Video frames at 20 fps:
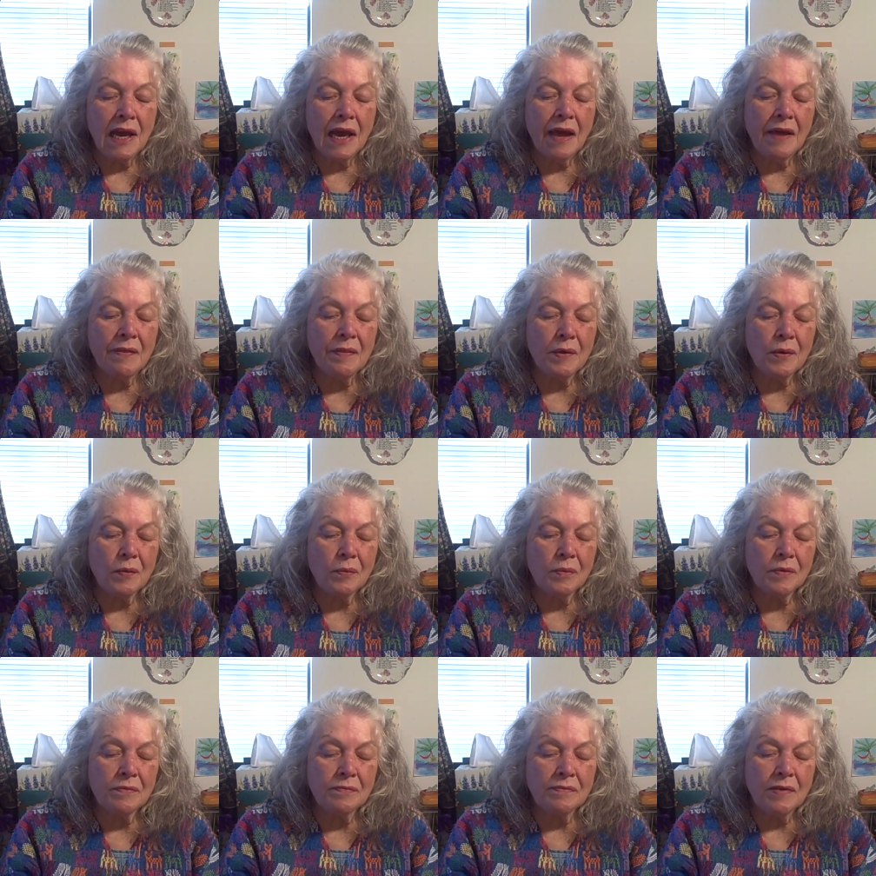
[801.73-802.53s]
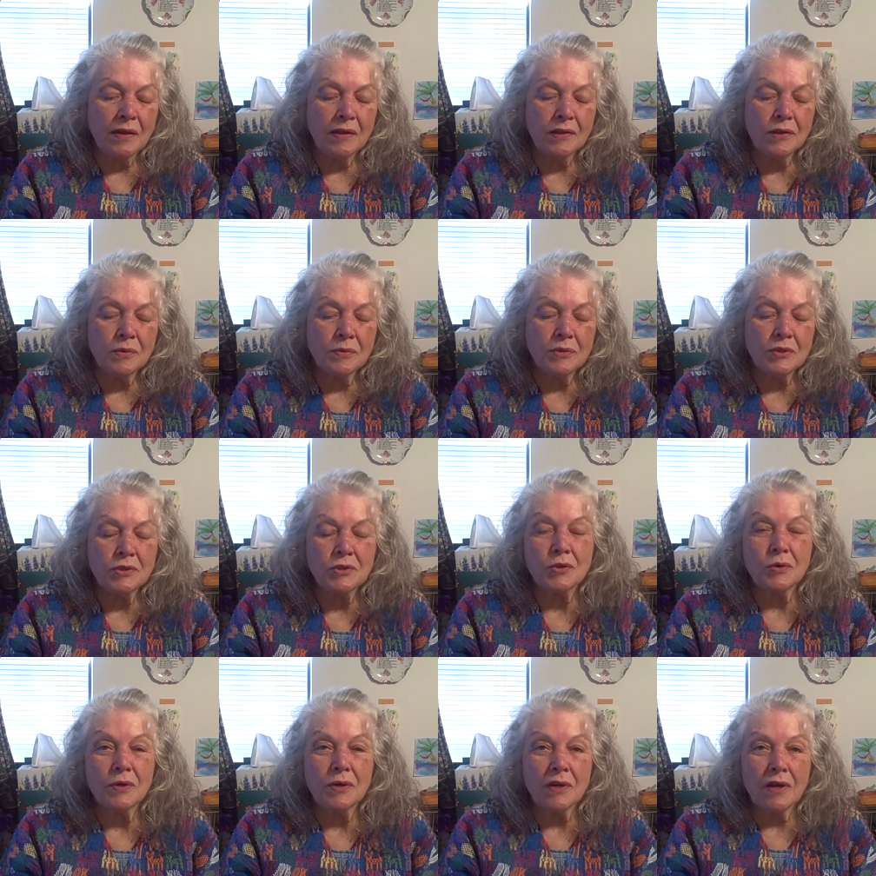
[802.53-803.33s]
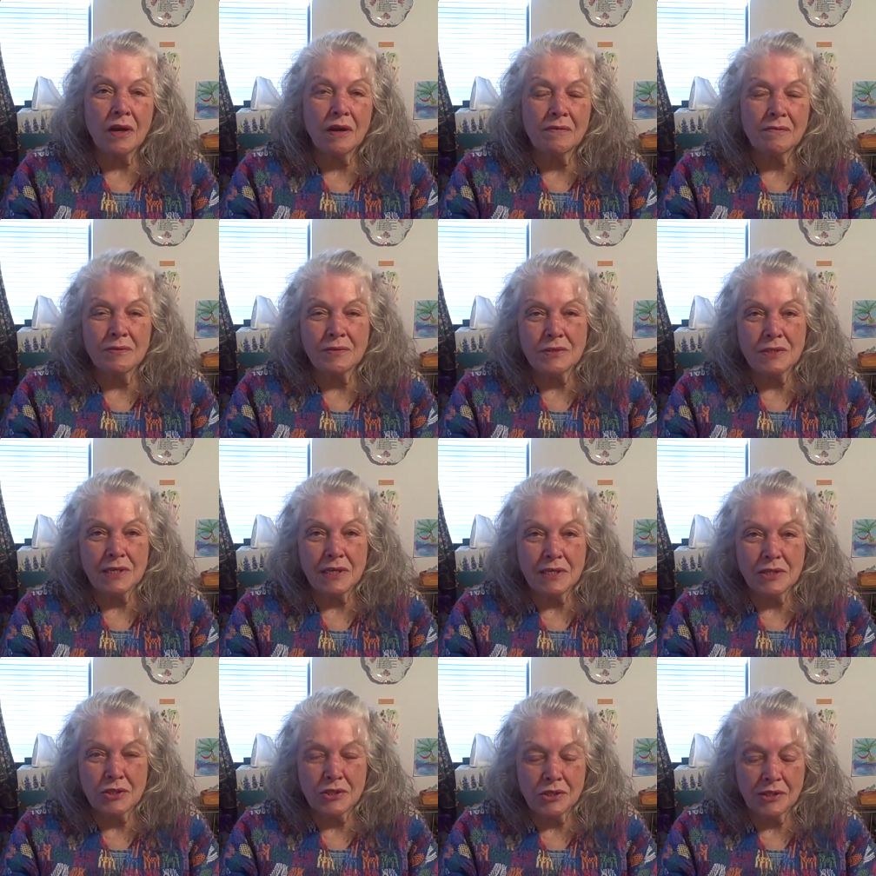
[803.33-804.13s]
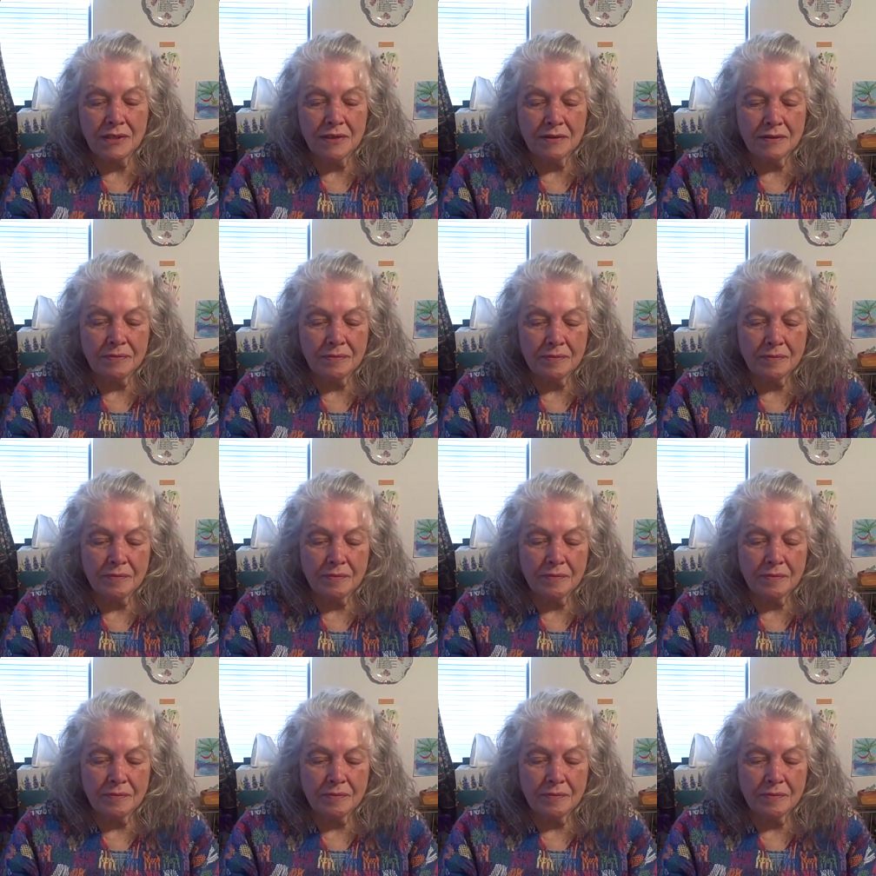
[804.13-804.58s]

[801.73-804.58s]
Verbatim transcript: and there will follow a short conversation.